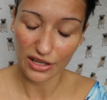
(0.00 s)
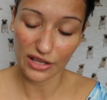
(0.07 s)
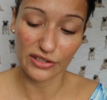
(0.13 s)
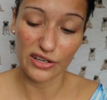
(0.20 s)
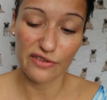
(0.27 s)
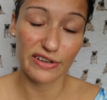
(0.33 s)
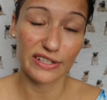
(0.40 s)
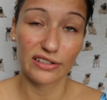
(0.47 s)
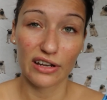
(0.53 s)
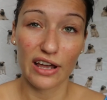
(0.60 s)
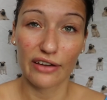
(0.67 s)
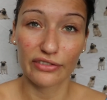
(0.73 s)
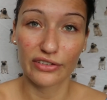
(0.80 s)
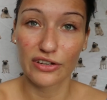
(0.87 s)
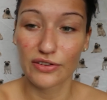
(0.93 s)
There's no reason I
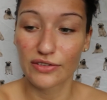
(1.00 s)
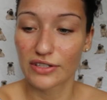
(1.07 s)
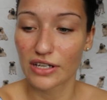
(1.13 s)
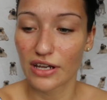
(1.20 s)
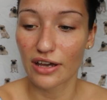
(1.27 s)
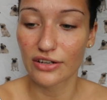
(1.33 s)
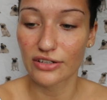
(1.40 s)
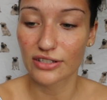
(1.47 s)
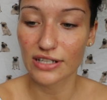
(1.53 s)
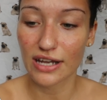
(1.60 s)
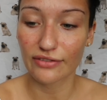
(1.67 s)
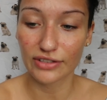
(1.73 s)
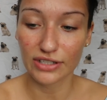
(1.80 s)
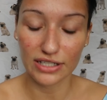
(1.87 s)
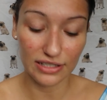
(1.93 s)
haven't used it, I just
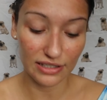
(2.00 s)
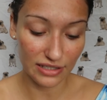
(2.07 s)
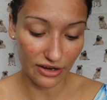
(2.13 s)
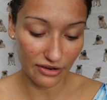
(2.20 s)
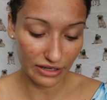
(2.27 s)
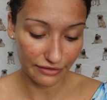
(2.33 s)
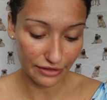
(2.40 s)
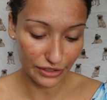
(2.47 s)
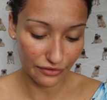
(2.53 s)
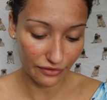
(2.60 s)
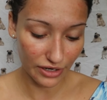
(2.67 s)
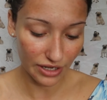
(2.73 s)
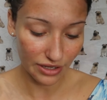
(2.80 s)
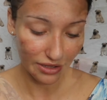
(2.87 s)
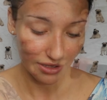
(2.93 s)
haven't necessarily reached
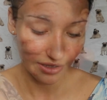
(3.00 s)
for it.